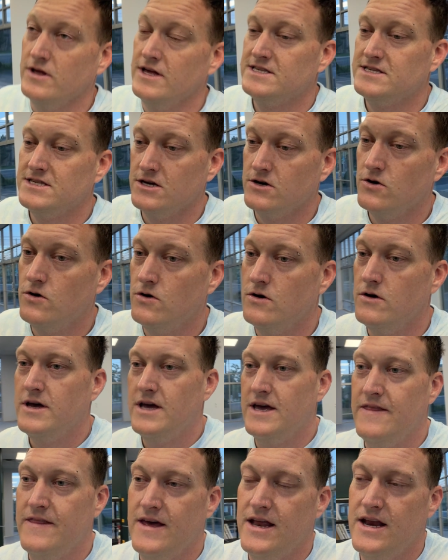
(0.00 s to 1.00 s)
It's the goal.
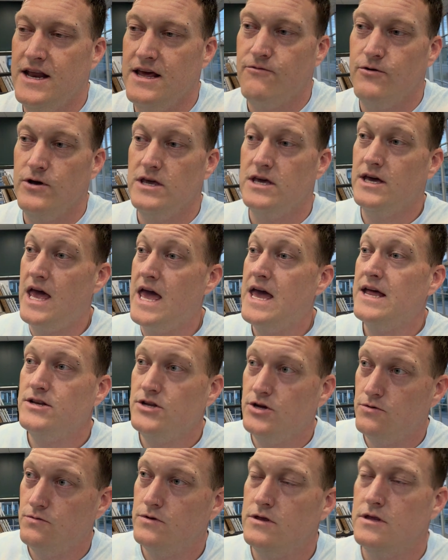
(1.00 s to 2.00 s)
And then if we can
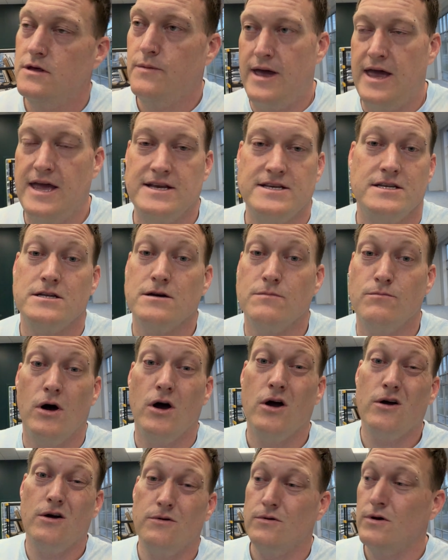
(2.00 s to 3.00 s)
do the paint
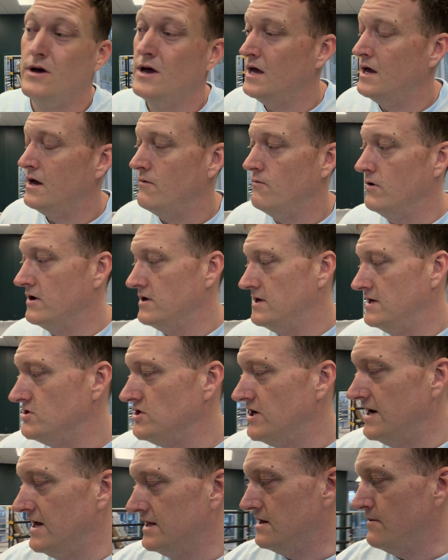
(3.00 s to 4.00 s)
tomorrow, we'll
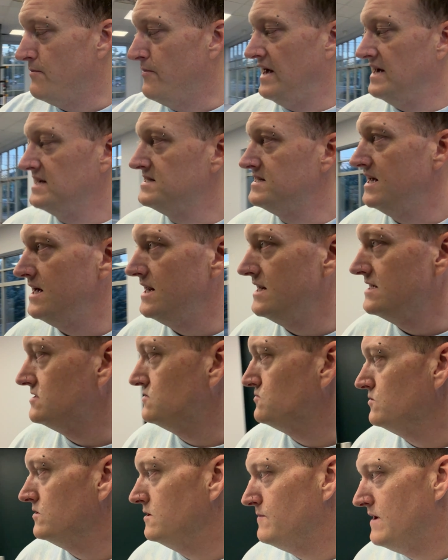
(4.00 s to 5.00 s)
try to get the base in and just
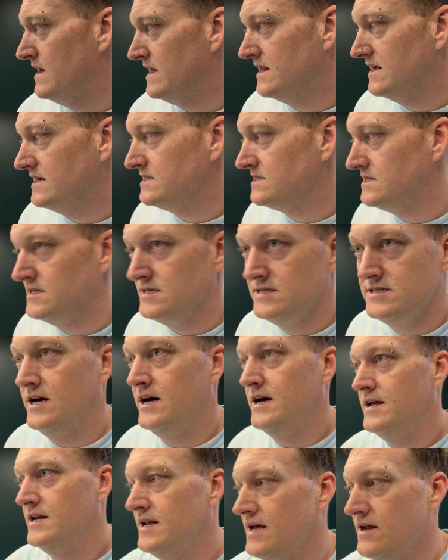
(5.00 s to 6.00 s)
really make this
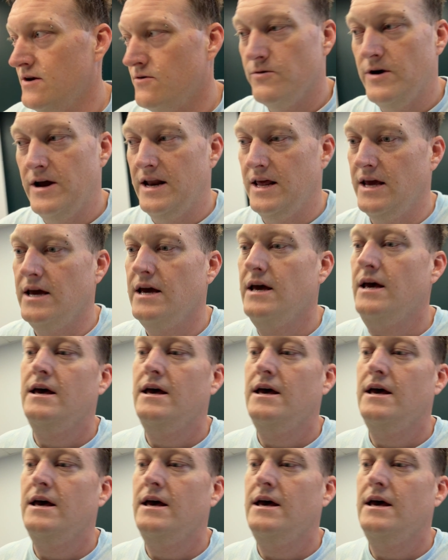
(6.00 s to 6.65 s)
done and ready.